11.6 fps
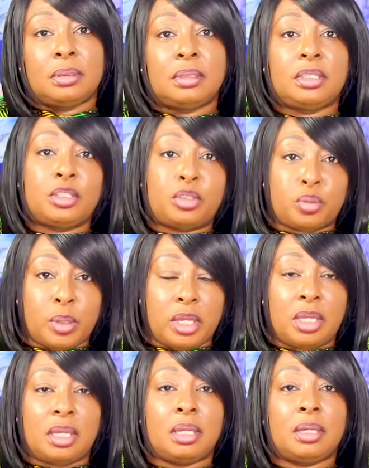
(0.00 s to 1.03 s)
This
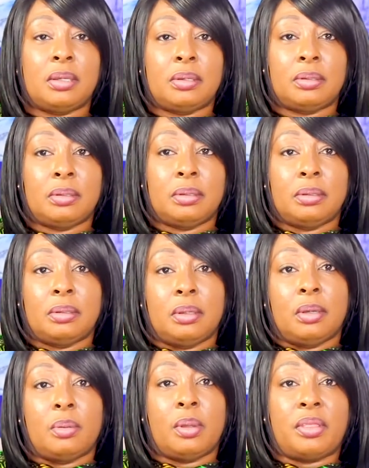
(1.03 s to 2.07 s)
week,
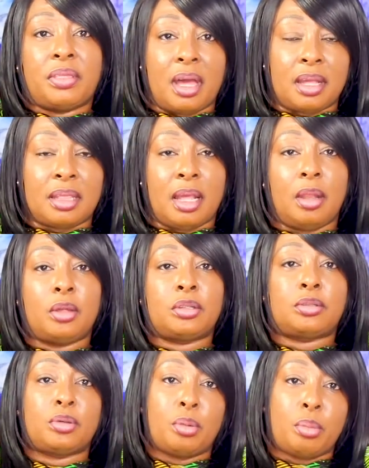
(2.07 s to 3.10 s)
we thank the Lord
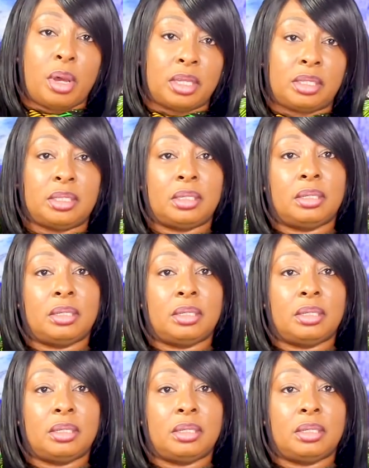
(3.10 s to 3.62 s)
so much